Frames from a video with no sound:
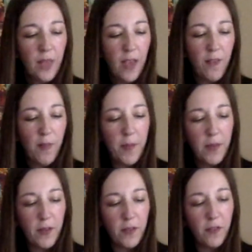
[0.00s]
have my
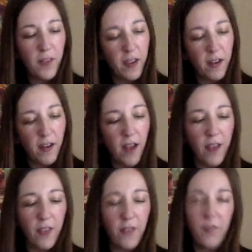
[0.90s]
middle finger
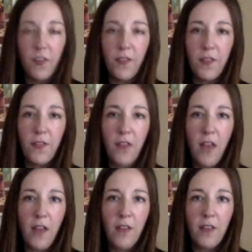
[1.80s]
on the 5th
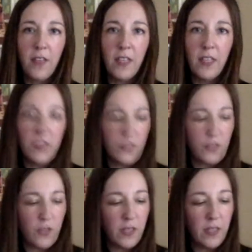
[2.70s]
fret of the E
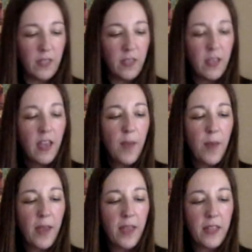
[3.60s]
string and
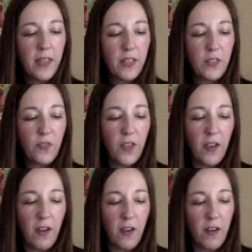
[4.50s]
my index
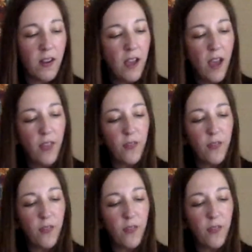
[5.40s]
finger on the